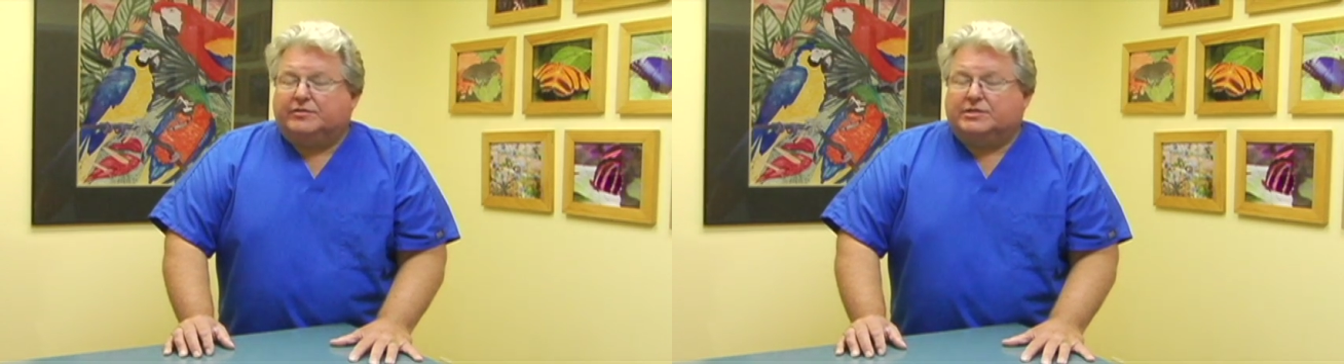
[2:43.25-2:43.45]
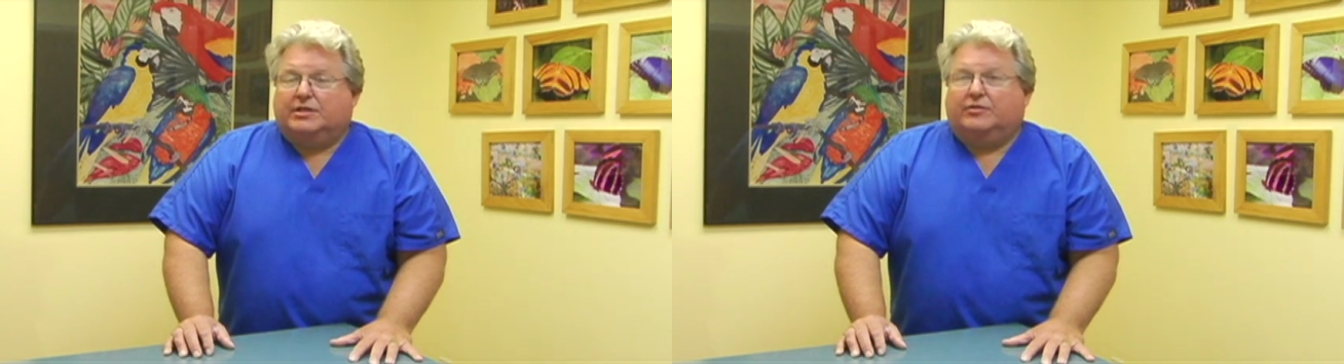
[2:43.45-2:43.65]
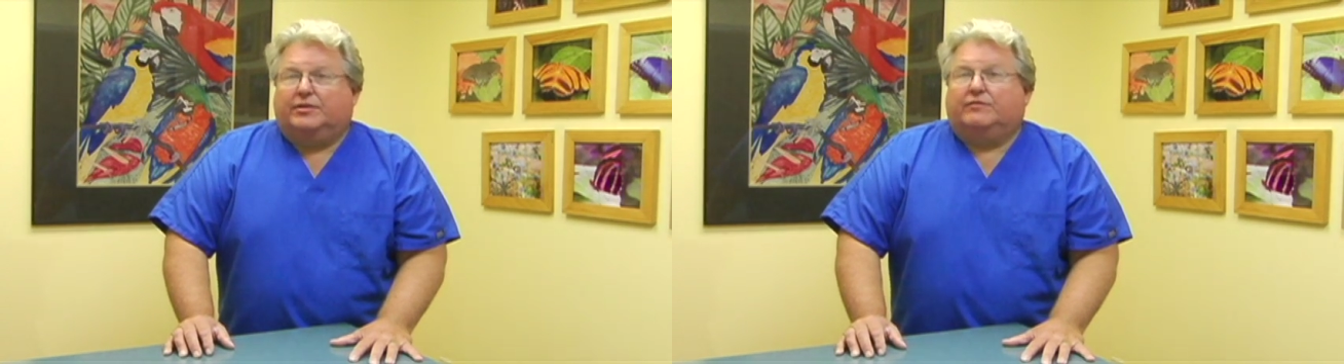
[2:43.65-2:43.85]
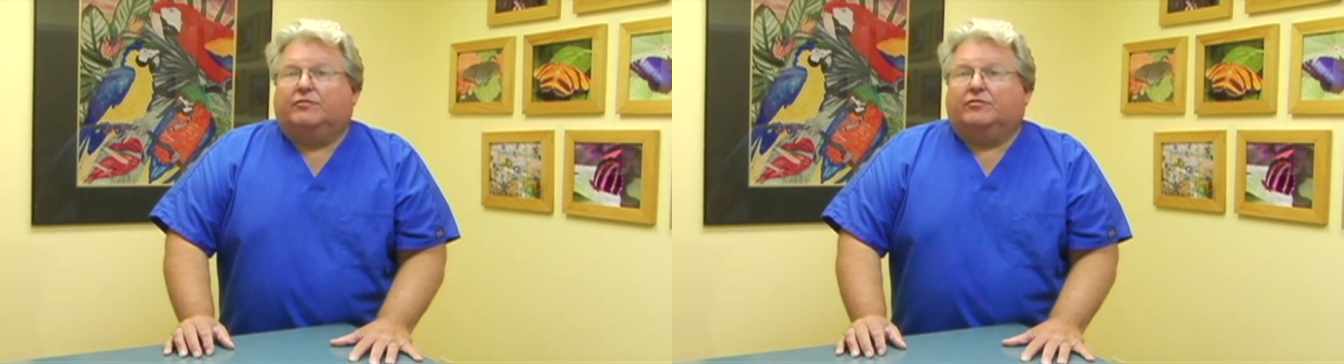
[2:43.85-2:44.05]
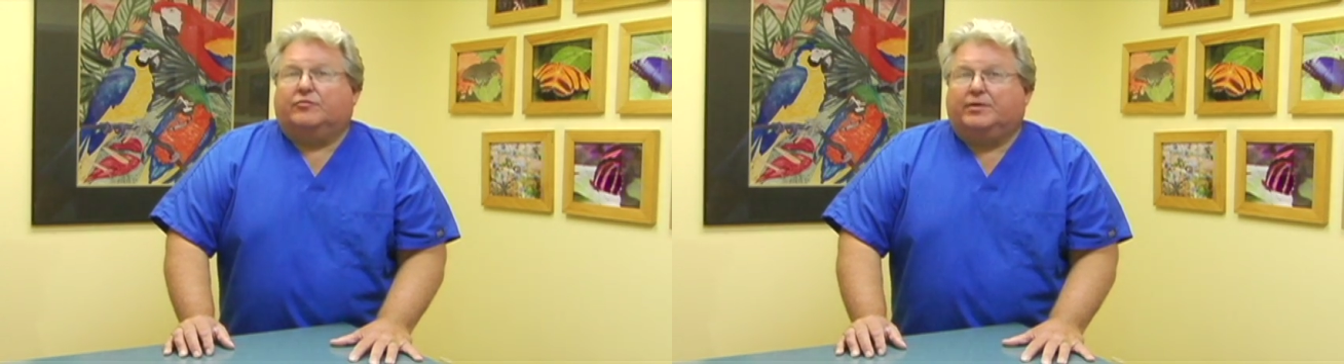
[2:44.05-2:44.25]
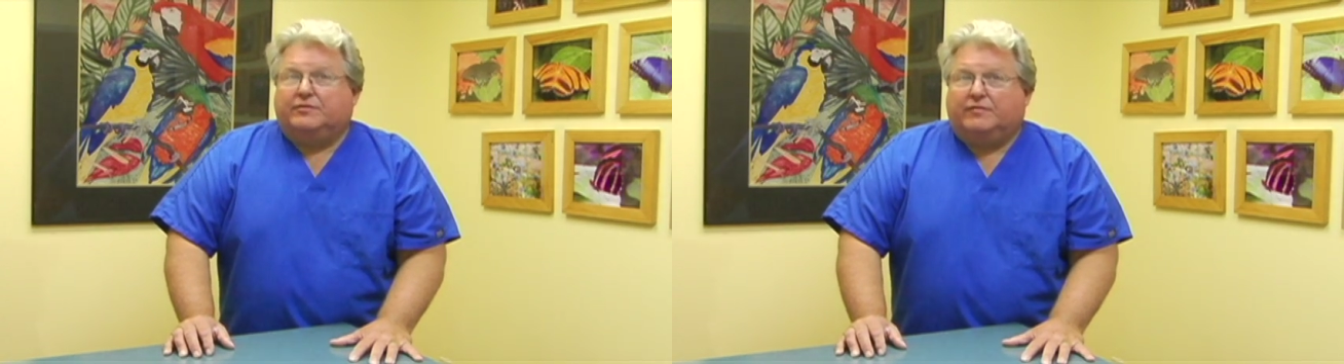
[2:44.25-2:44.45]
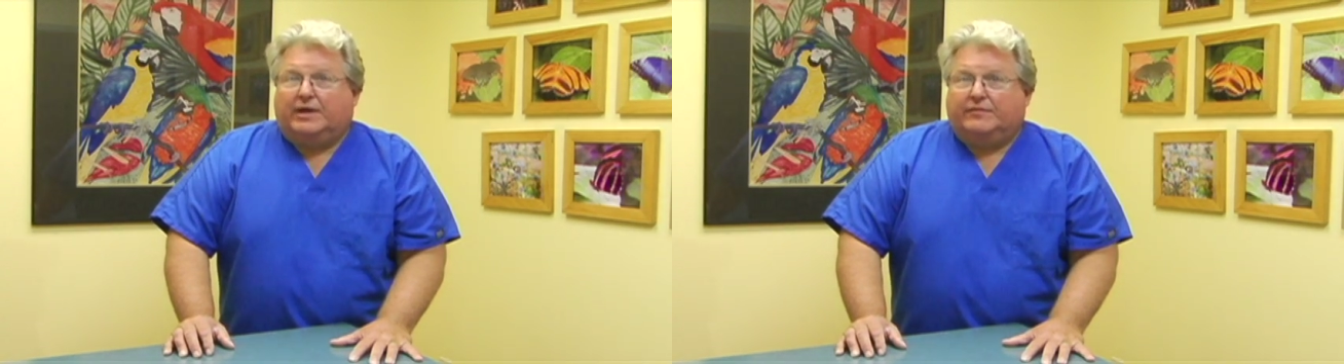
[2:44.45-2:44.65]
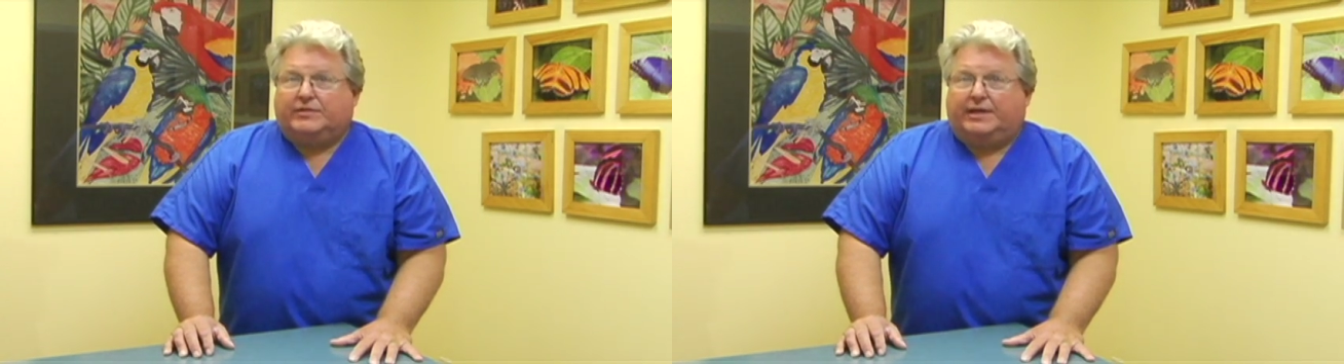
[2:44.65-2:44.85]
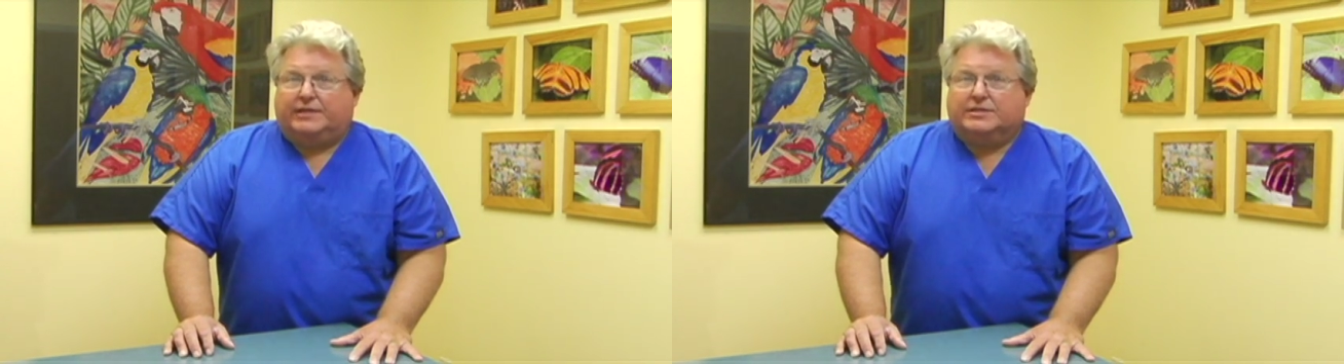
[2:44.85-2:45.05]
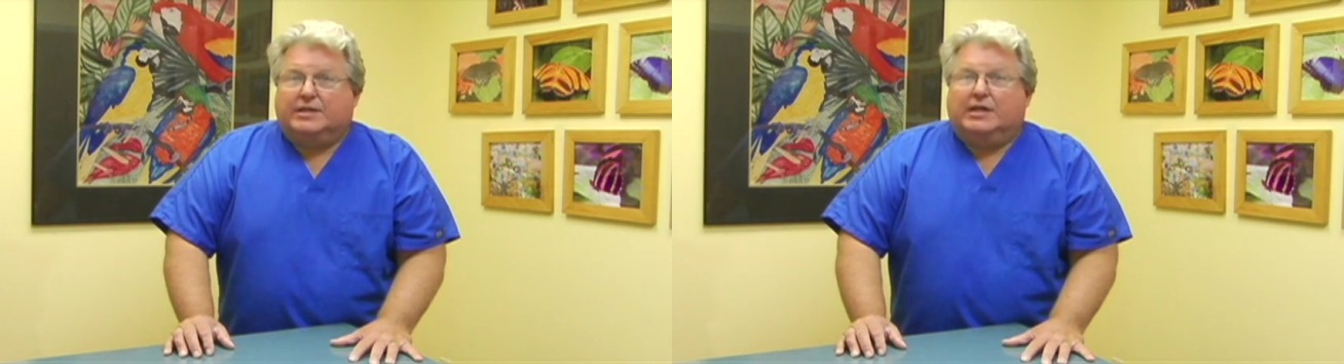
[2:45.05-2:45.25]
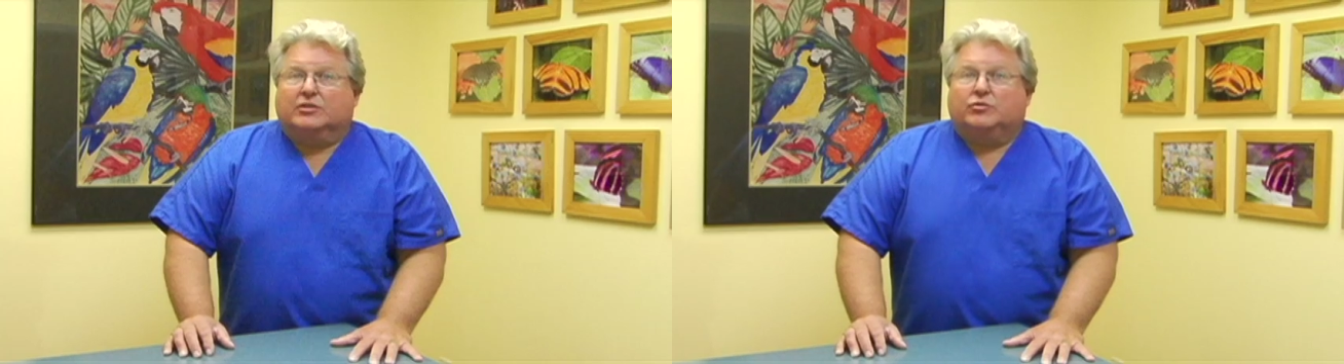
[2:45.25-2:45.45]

facility for 3 to 5 days